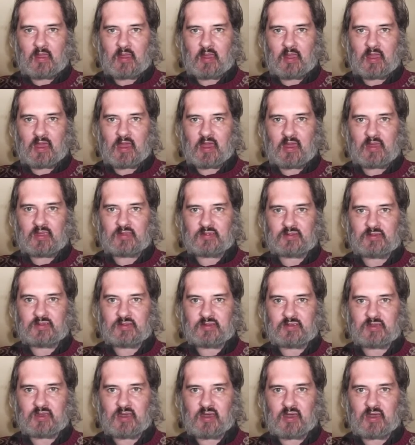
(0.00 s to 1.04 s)

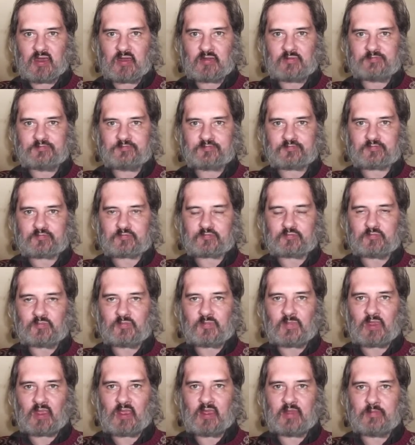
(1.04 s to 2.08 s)
And
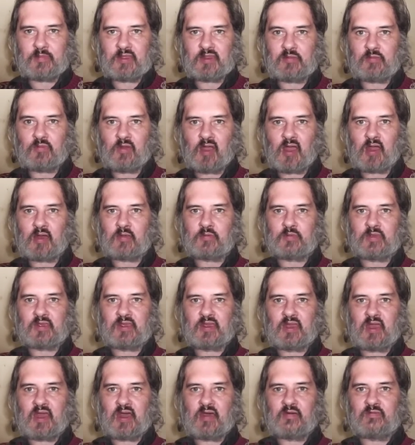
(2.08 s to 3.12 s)
meanwhile,
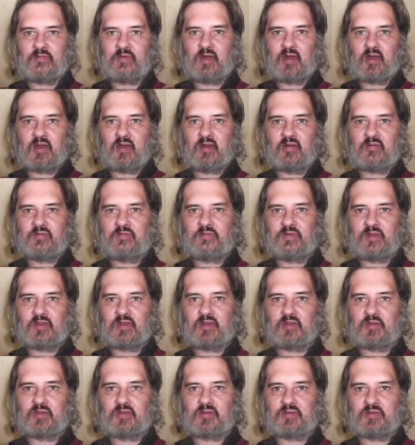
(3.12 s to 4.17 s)
we have
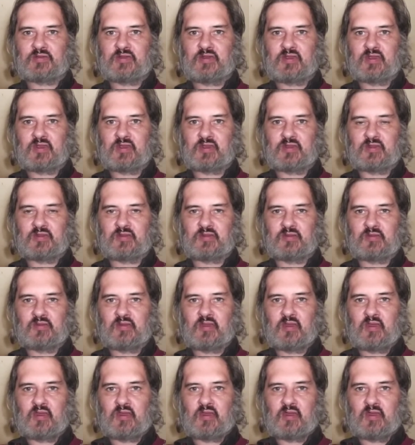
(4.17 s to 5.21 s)
filled
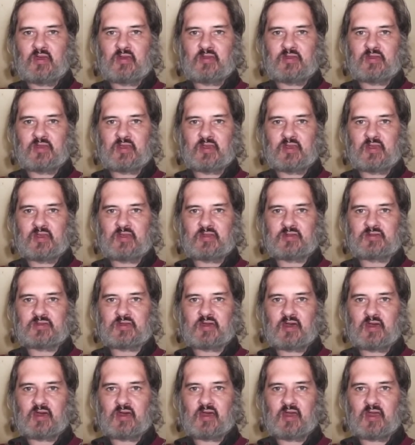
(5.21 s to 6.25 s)
the
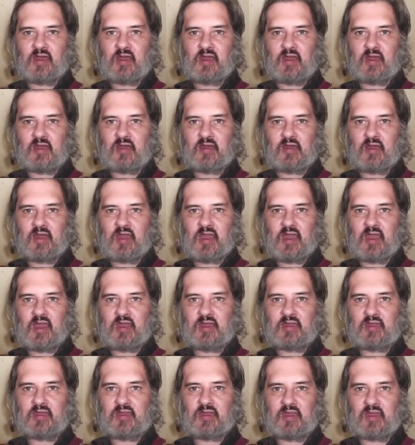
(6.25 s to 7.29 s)
entire
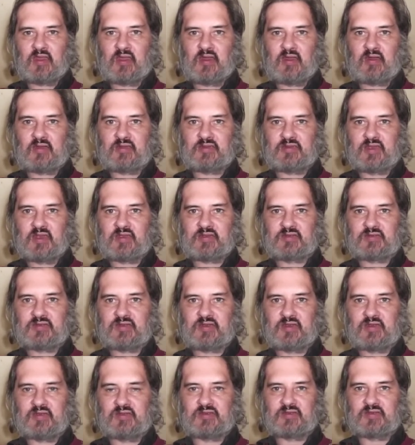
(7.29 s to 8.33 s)
egg here,
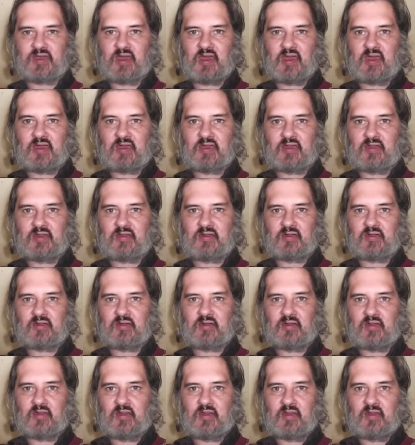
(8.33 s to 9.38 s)
Destin's egg,
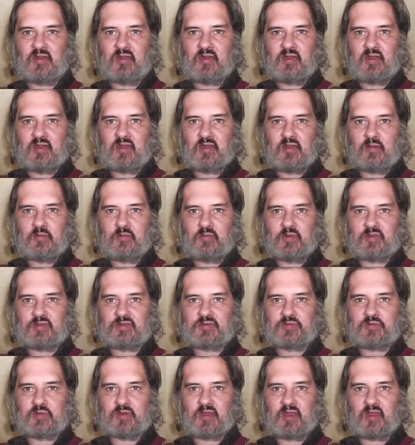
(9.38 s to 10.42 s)
which
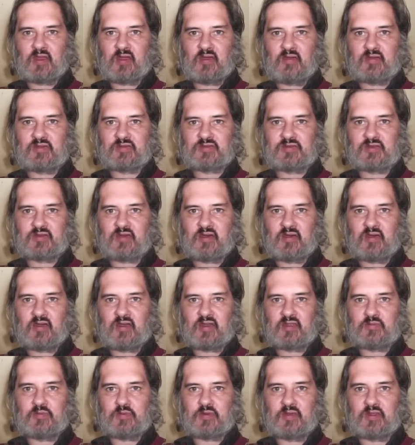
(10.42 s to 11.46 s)
we are
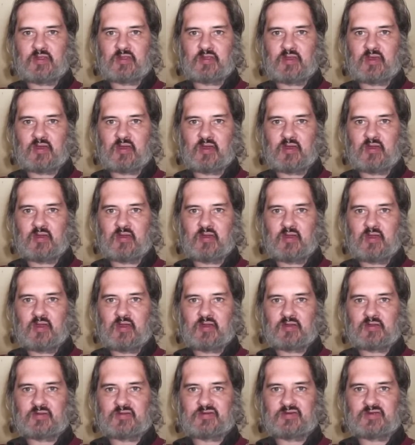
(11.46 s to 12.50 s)
inside, with
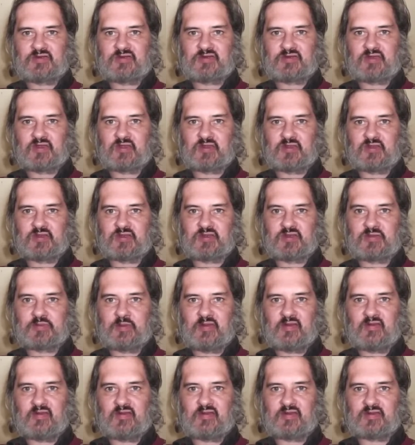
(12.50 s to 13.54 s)
Christian
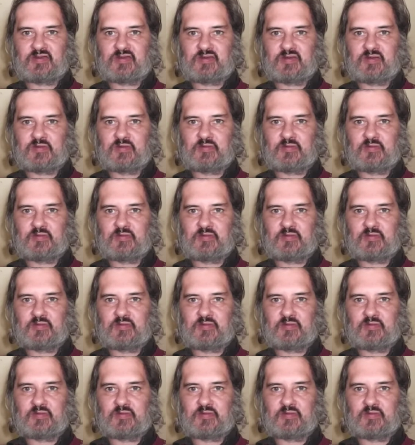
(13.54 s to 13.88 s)
spirit.